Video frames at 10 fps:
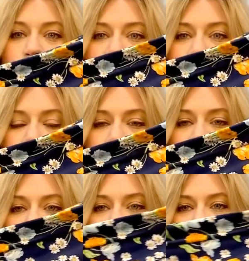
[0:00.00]
with
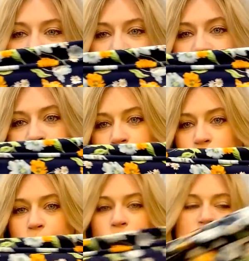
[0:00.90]
all this like
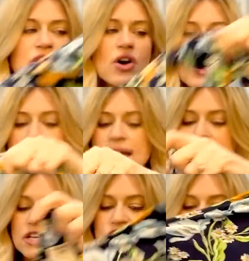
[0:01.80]
floral print on
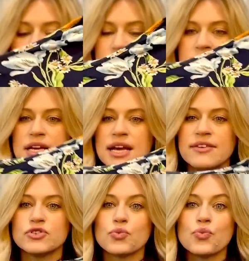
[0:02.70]
it, short
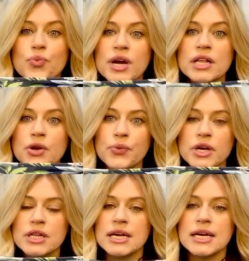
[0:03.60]
sleeved, really,
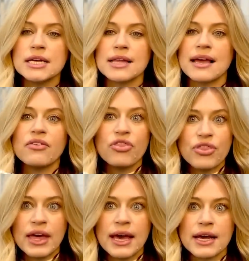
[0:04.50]
really like
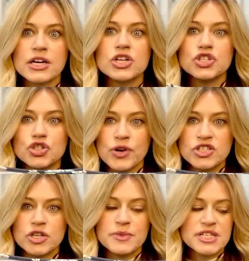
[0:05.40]
thick,
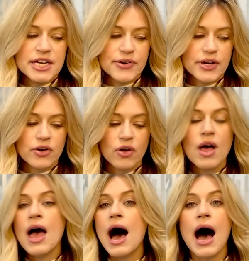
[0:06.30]
stretchy material.
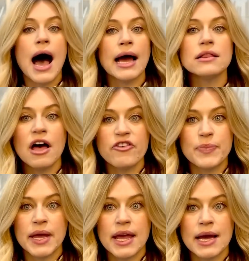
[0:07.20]
I love
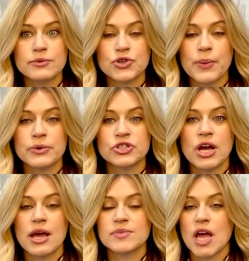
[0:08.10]
picking up Draper
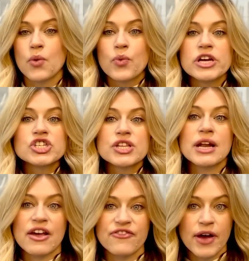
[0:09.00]
James. I wish that
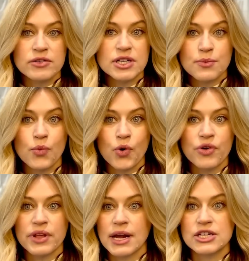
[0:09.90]
I found it more
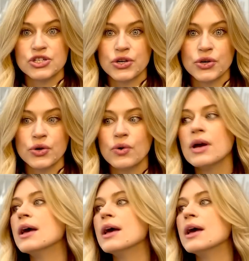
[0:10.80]
than I do.